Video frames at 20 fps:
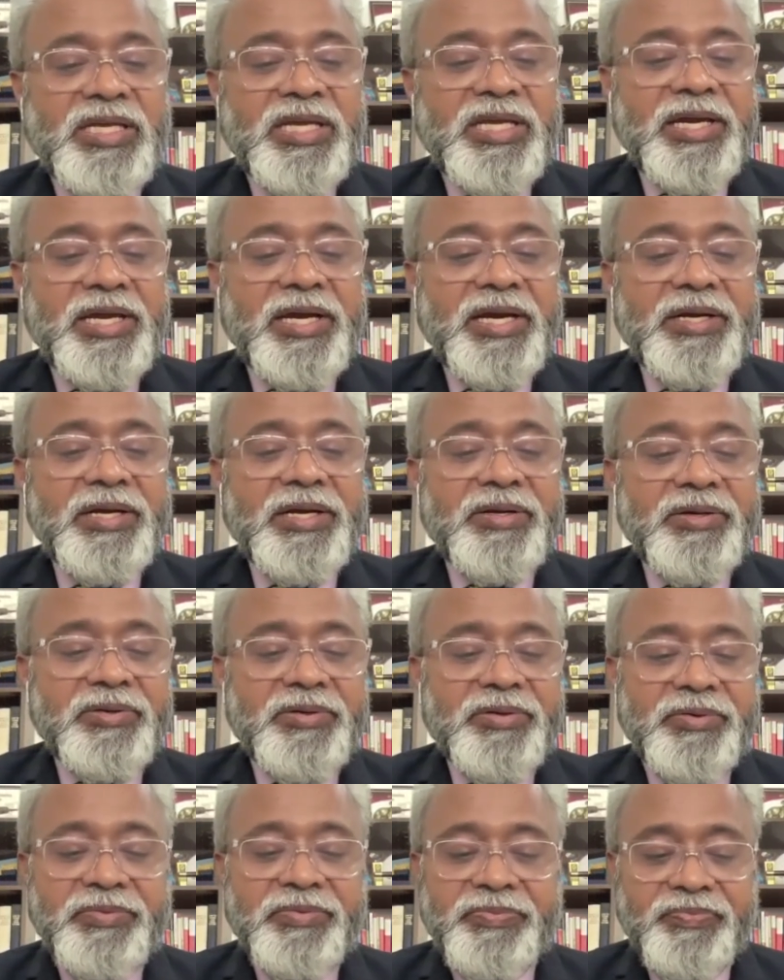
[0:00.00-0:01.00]
they had
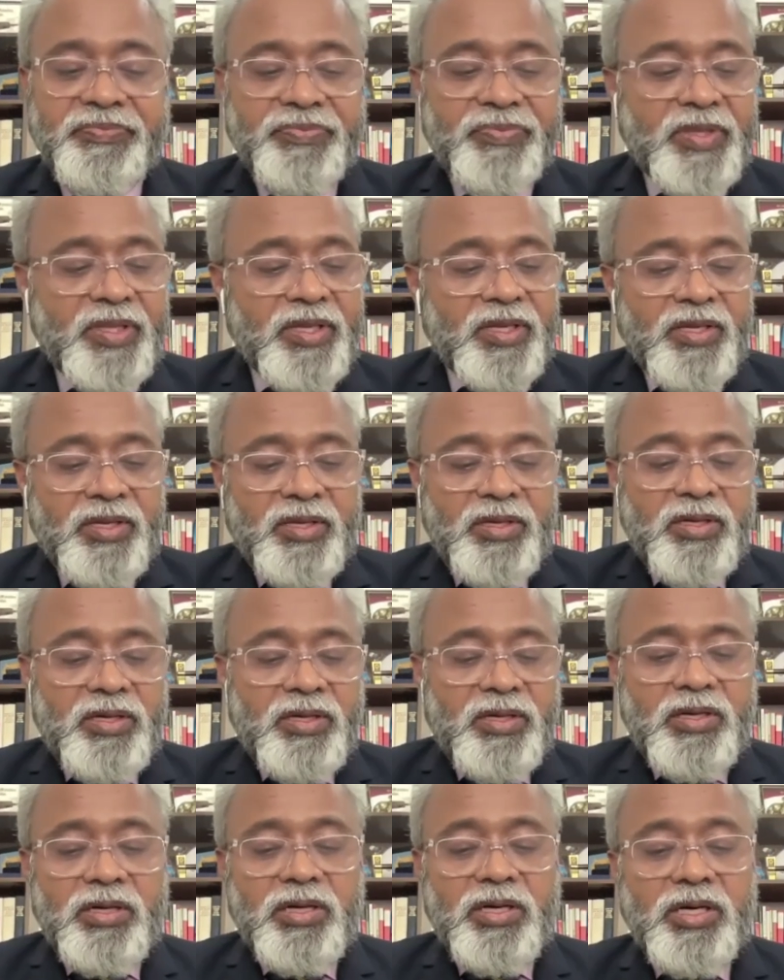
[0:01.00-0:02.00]
um,
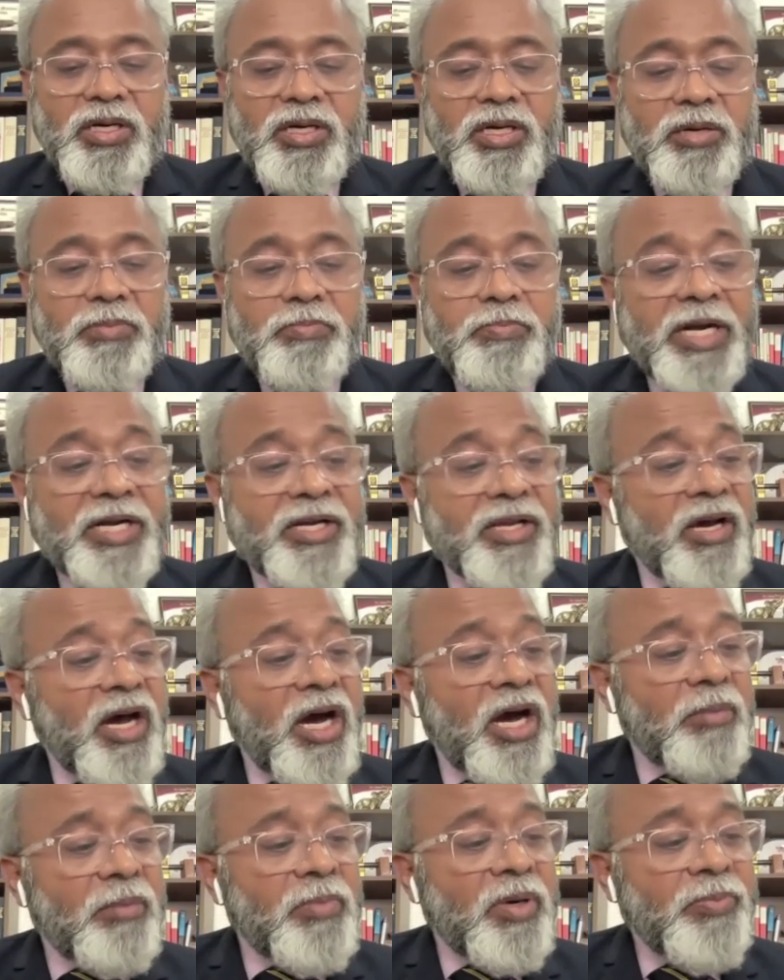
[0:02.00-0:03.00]
uh, better
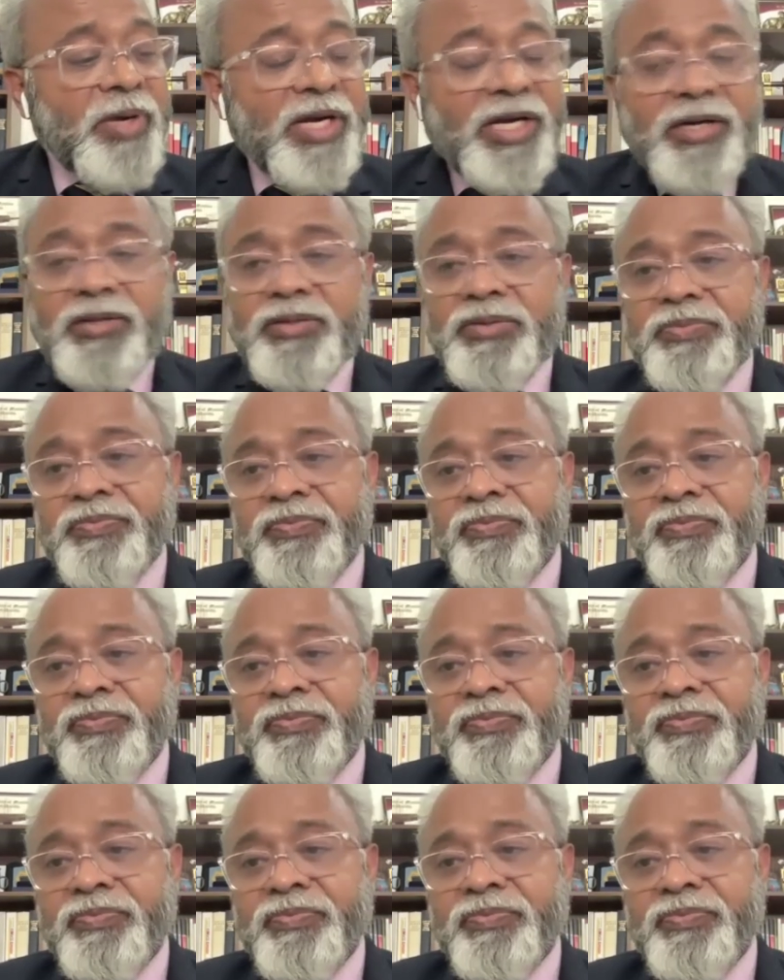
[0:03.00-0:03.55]
armament.